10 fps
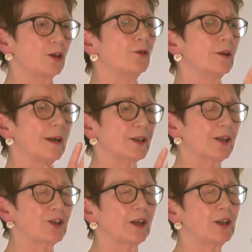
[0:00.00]
you're not
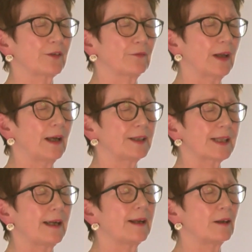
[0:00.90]
in charge of
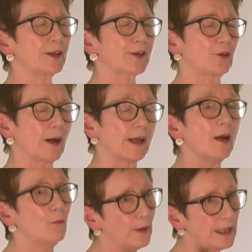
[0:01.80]
telling our story.
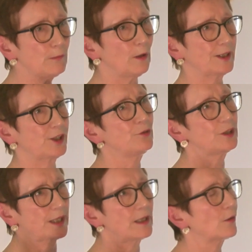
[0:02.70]
We want you to
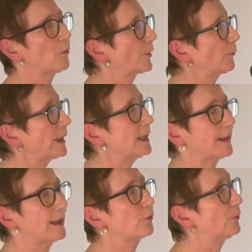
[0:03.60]
hear what we
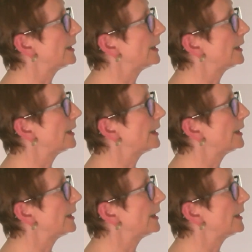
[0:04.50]
think